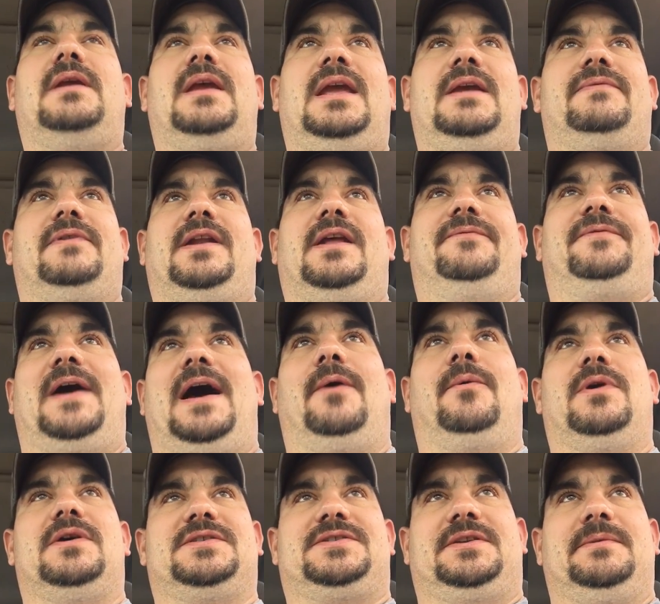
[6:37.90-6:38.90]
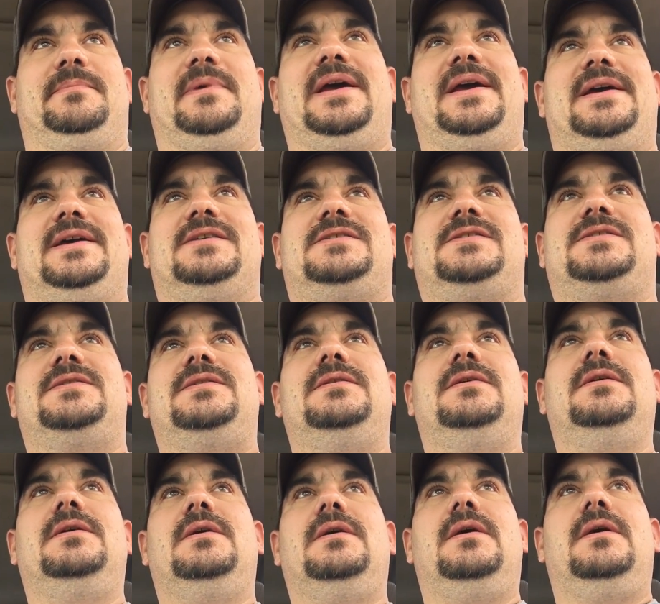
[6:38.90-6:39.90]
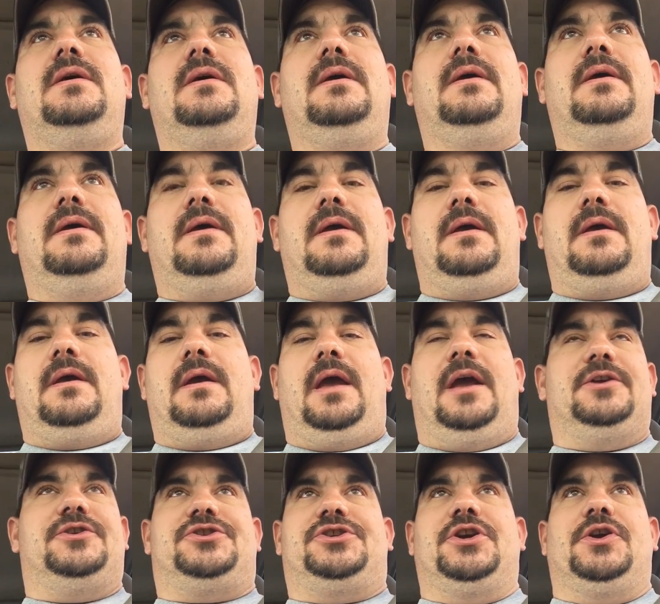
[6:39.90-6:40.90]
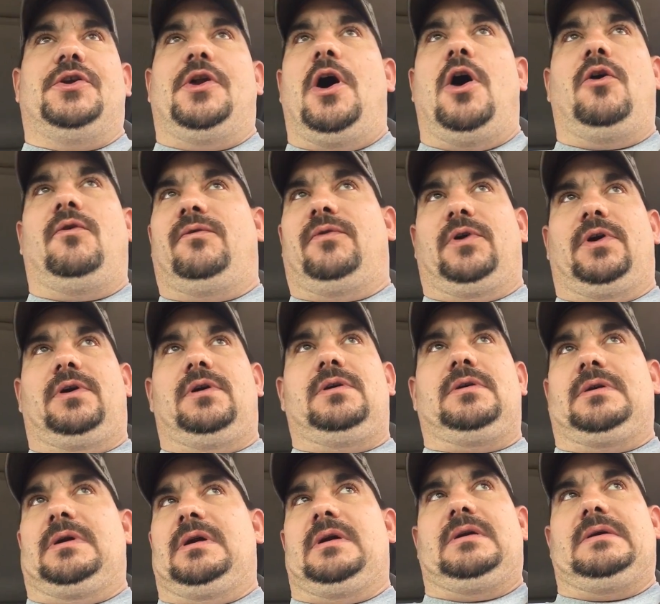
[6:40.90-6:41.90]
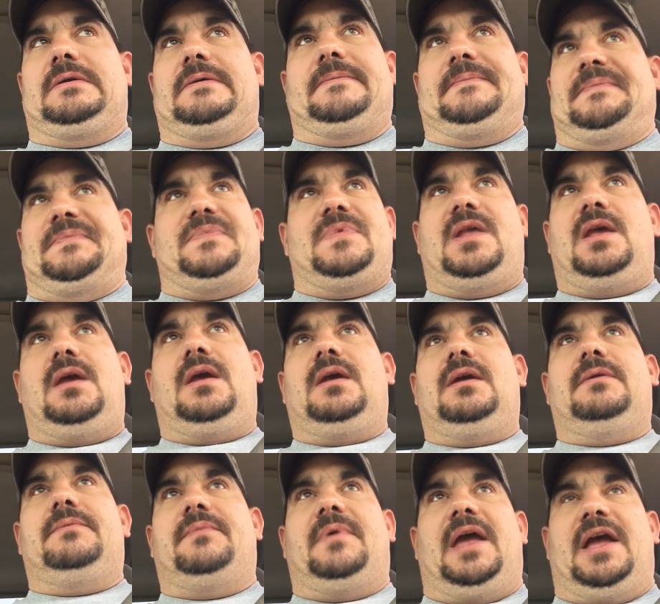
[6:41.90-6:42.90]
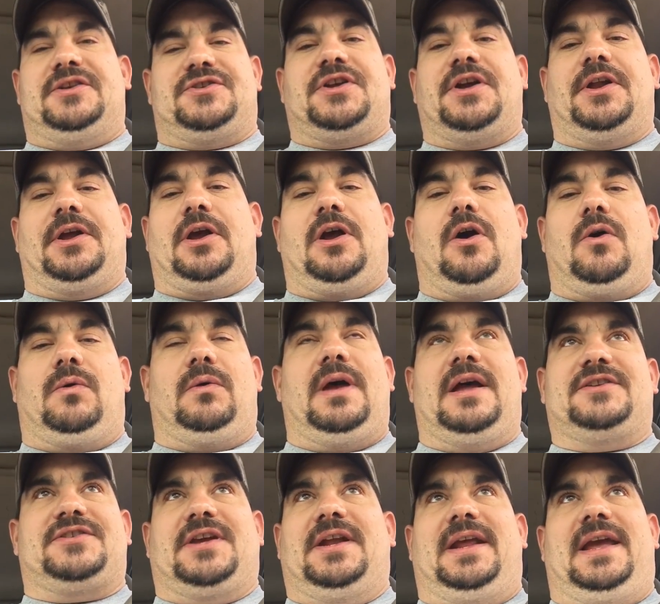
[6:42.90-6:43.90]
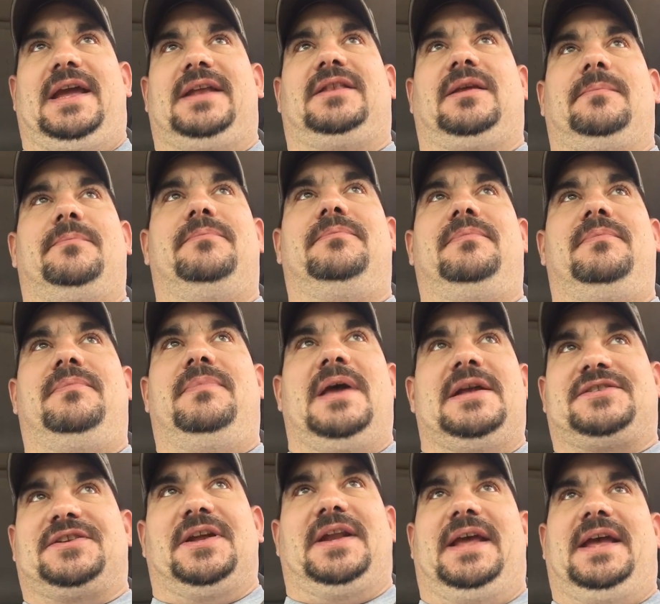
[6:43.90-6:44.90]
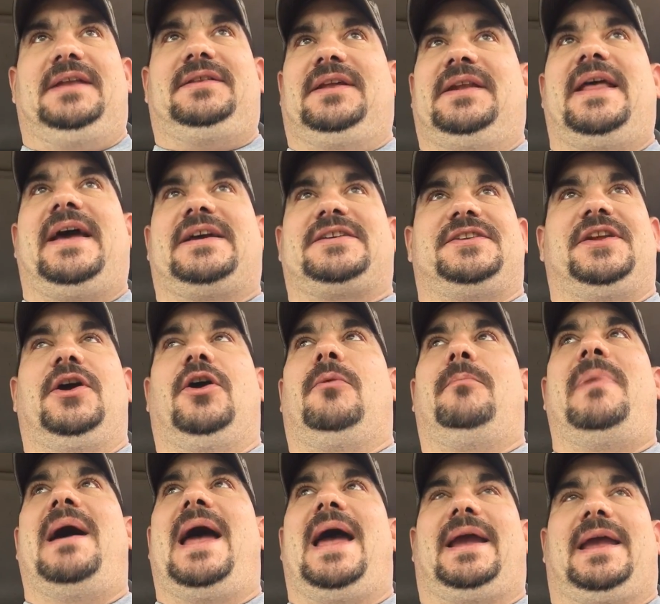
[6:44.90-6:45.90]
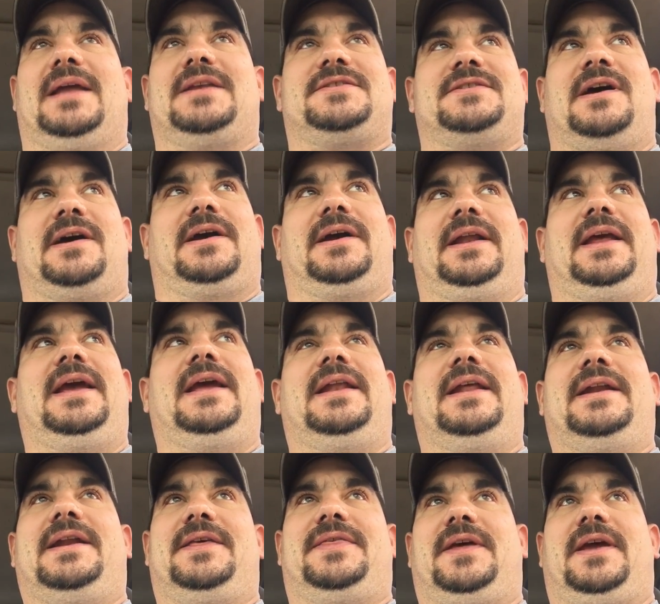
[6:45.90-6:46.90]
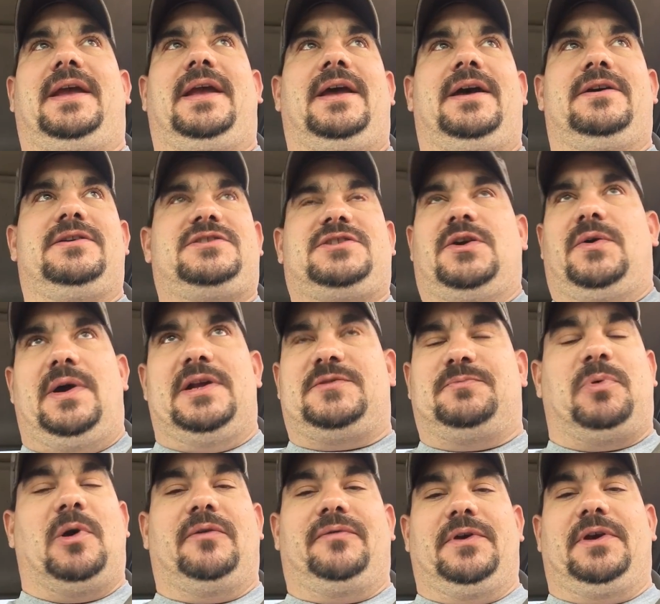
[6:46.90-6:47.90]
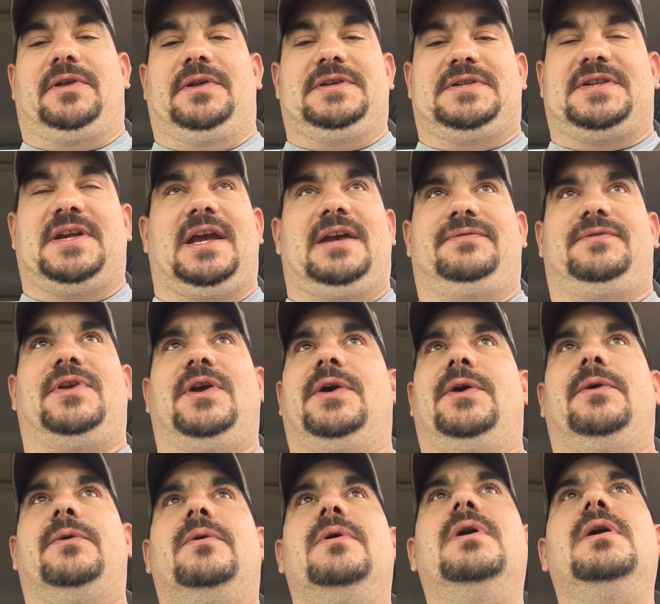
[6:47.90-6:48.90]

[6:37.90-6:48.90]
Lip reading: Even if I was to miss and shoot over, it's gonna hit the next hill back. It's not gonna hit anything else, so it's perfectly safe too.